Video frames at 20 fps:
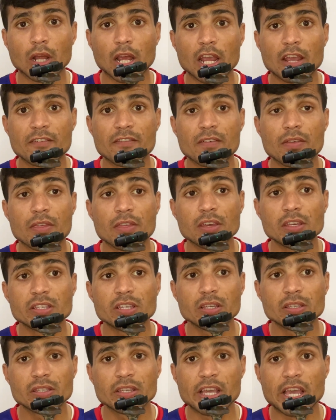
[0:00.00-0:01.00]
If this
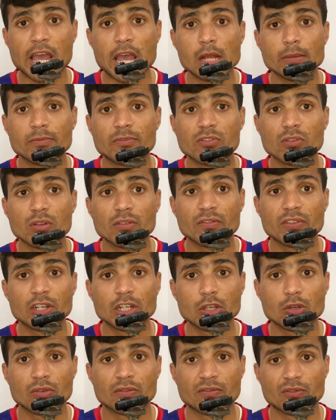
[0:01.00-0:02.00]
is a helpful
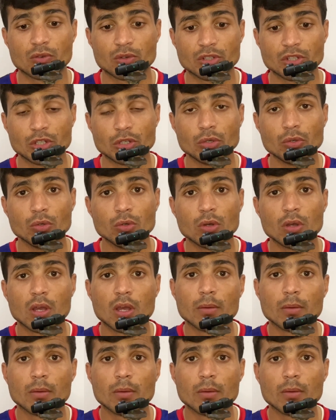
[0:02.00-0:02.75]
video for you,